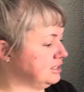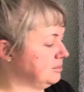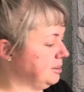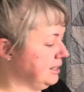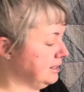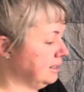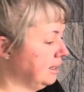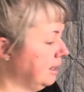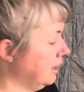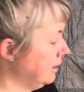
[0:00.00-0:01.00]
spin.
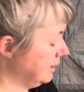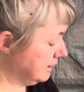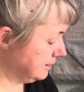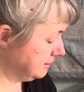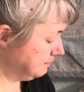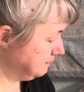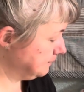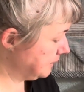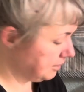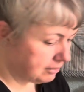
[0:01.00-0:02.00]

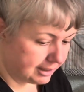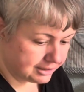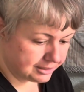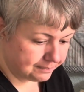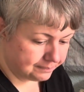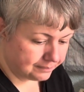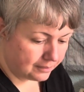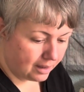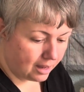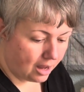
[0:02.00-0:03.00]
Right.
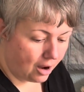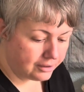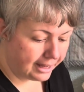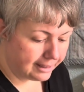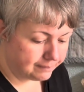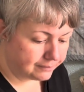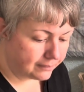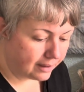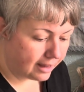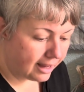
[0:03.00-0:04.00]
Okay.
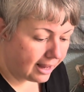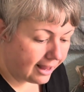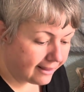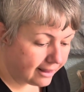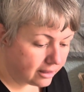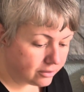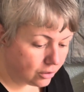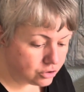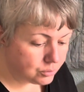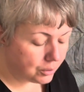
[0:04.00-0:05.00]

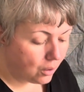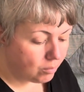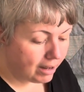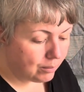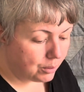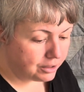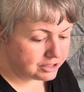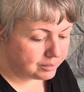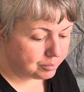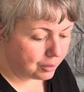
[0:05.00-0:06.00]
Those were all my works
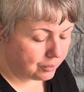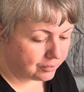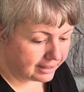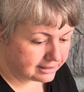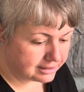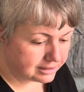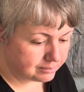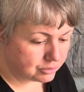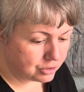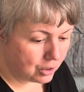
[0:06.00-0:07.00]
in progress.
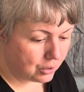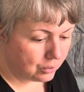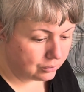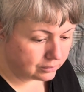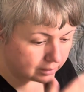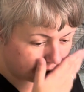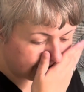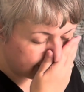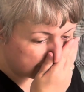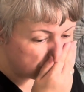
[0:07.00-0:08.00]
So
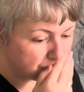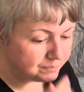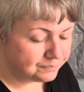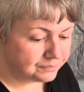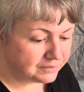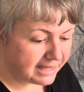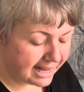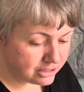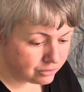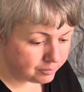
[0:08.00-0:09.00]
the
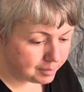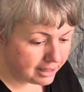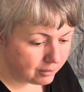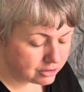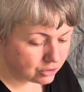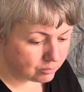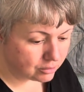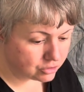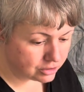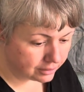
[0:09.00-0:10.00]
Astrid pillow is
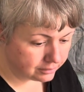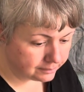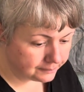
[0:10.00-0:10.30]
almost done.